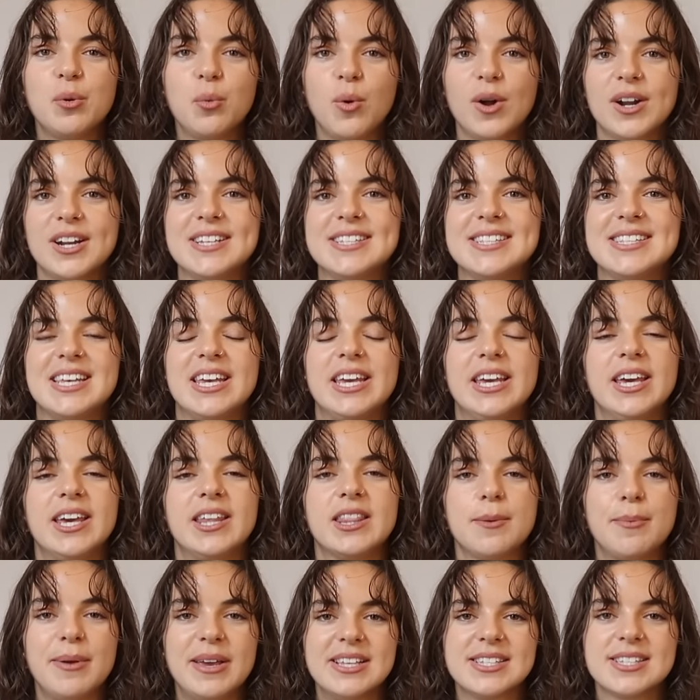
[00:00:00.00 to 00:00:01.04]
you want to see
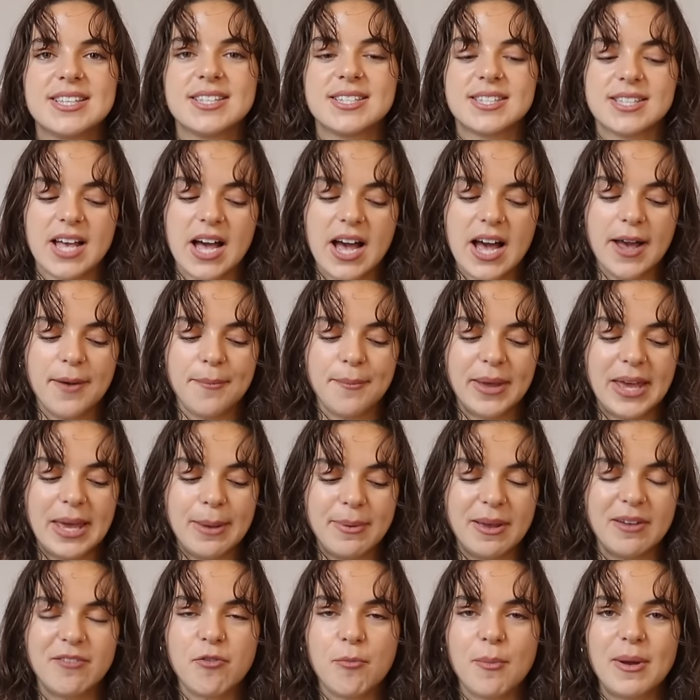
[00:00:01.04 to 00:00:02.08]
the pieces that I'm
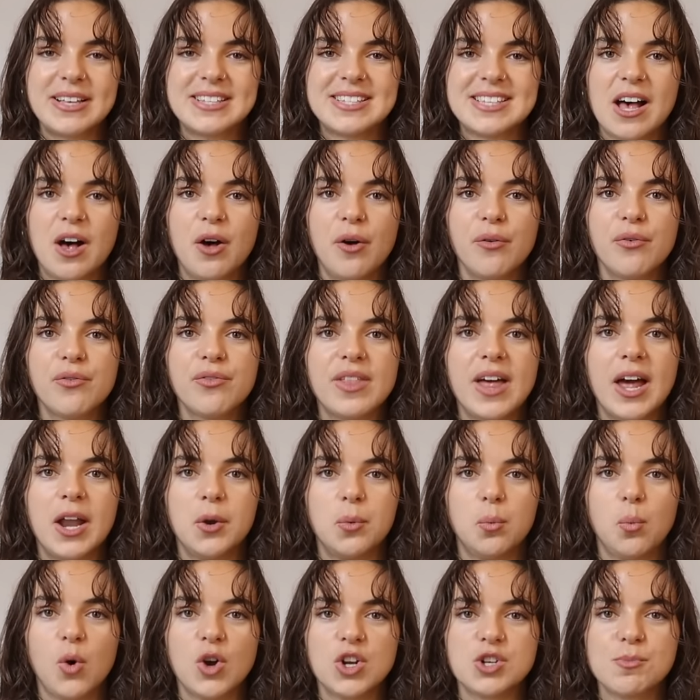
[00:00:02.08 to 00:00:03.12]
keeping for myself,
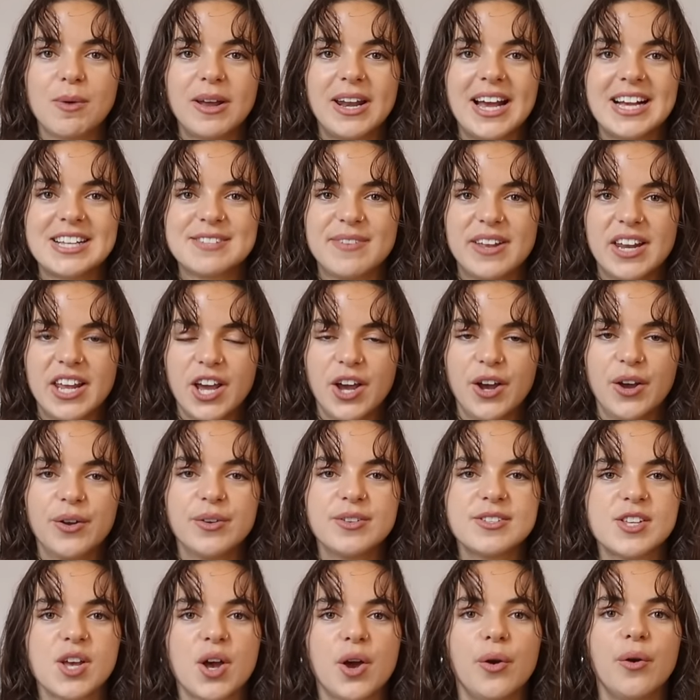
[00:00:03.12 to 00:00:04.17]
then watch my next video.
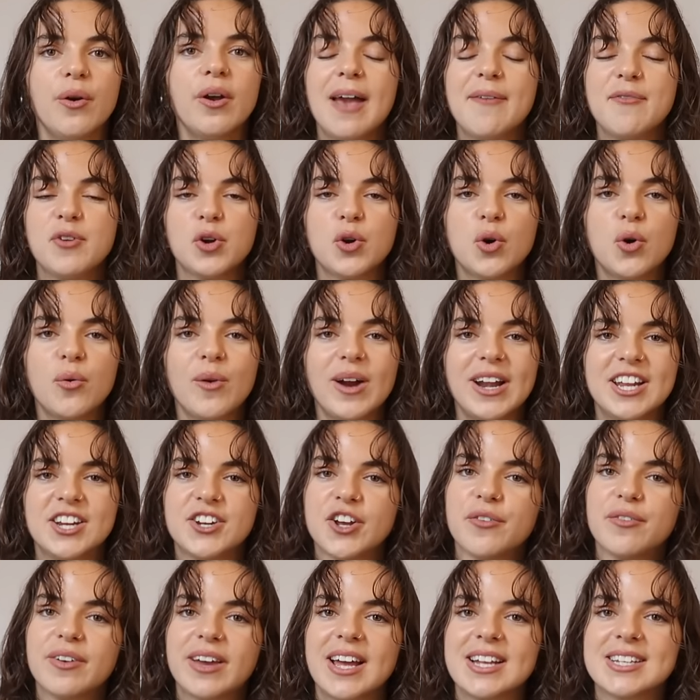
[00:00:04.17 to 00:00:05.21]
So if you're not already,
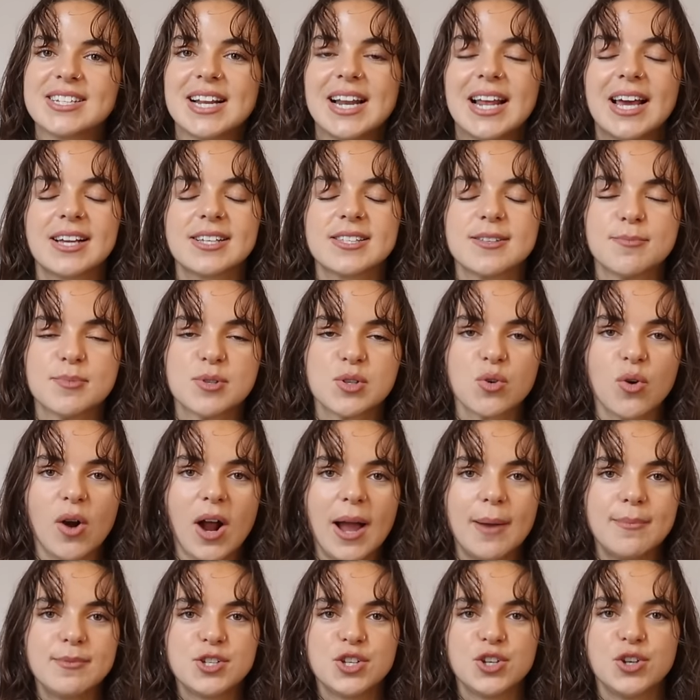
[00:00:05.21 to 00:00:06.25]
don't forget to click
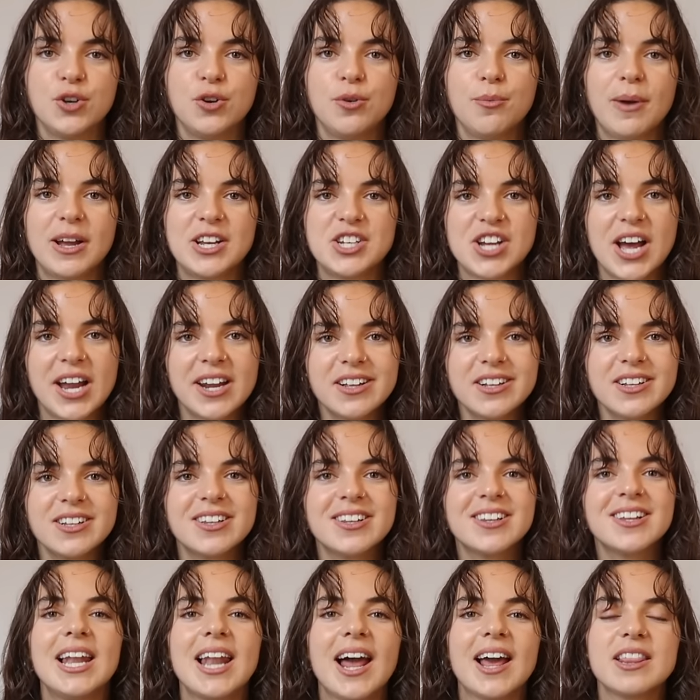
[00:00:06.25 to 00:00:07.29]
subscribe to my
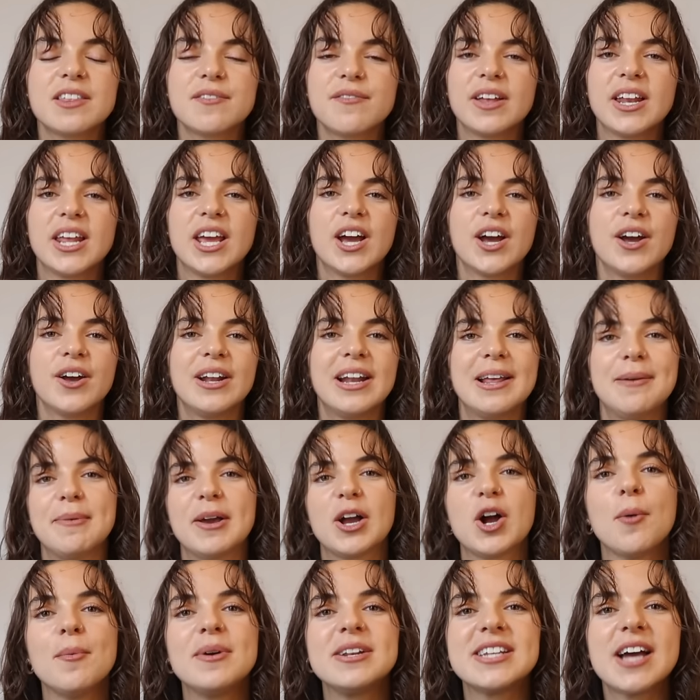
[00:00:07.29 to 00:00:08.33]
channel, like the video, leave me a
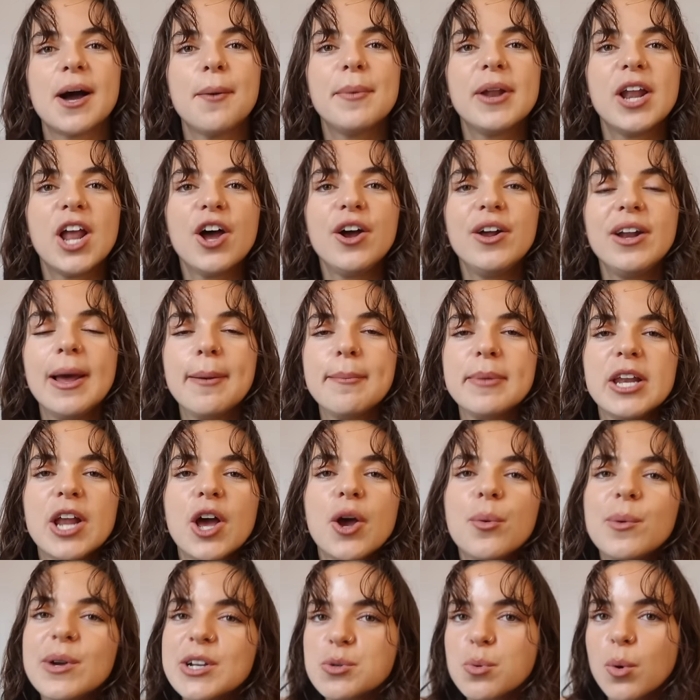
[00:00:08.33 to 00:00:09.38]
comment down below, let me
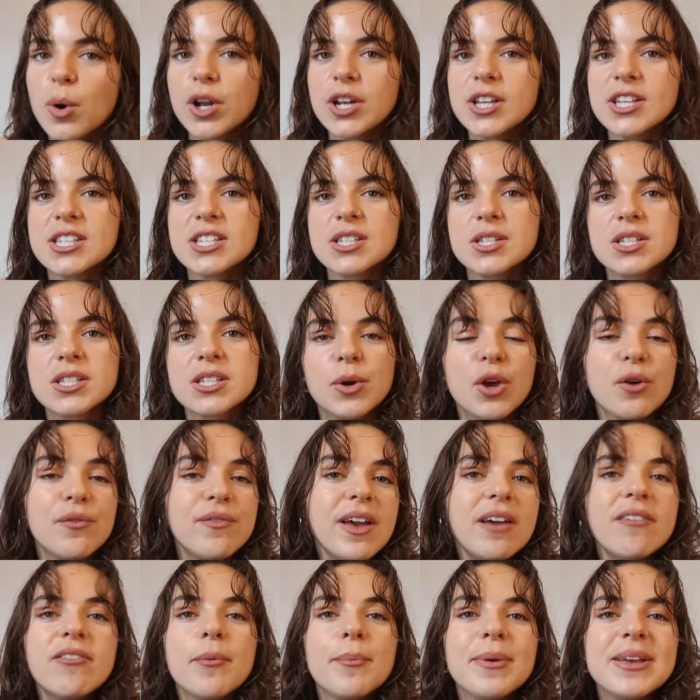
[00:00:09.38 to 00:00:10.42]
know which ones were your
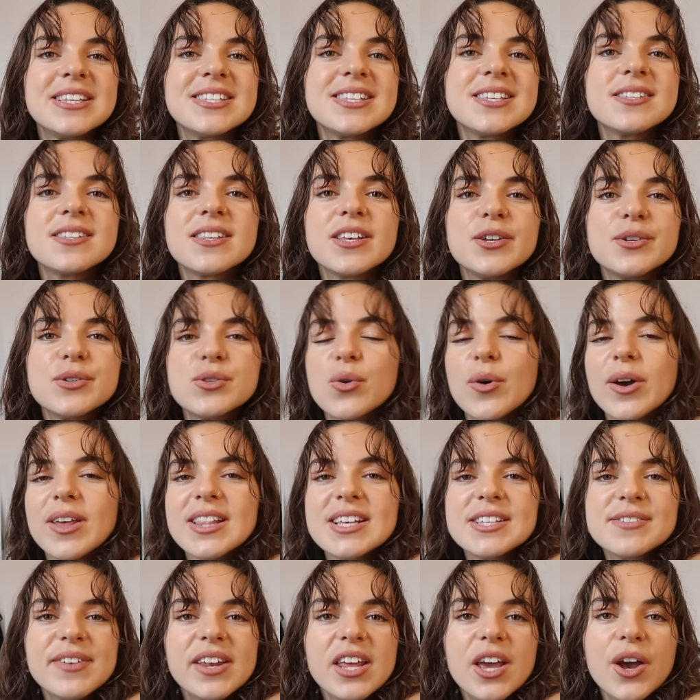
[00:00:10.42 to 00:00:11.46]
favorite pieces that you saw in
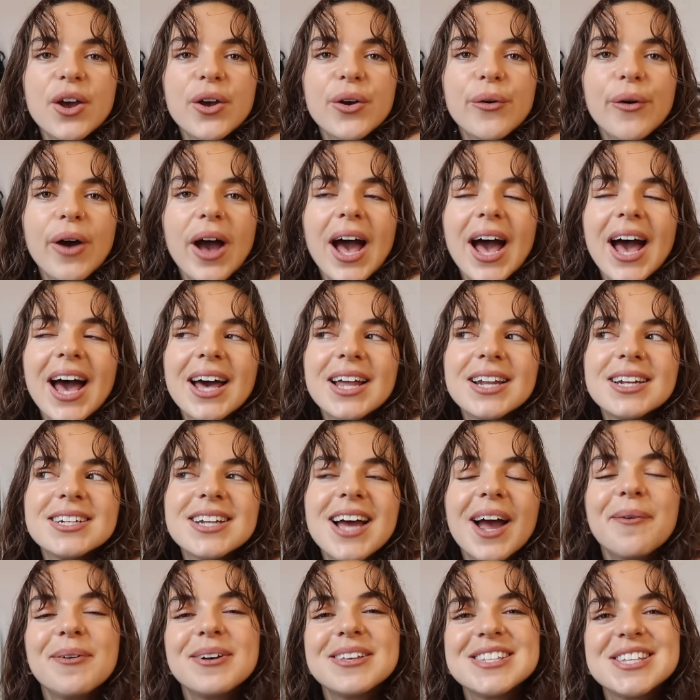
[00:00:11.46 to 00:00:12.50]
this video, and
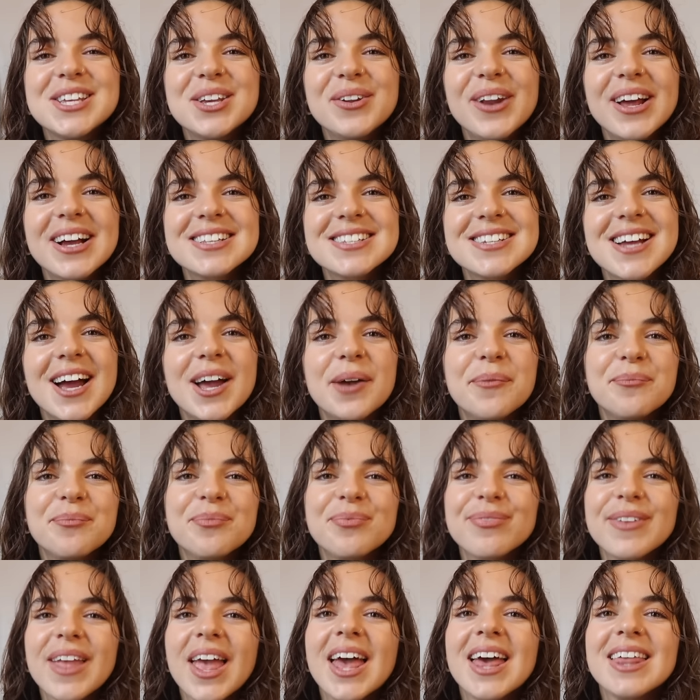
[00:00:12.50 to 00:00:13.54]
I will see you next time.
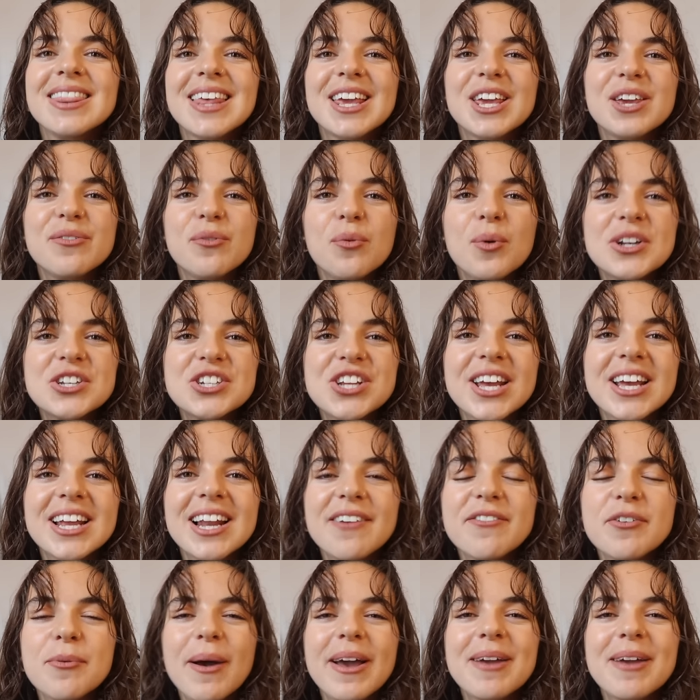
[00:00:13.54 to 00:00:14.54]
Thank you for watching. Love you,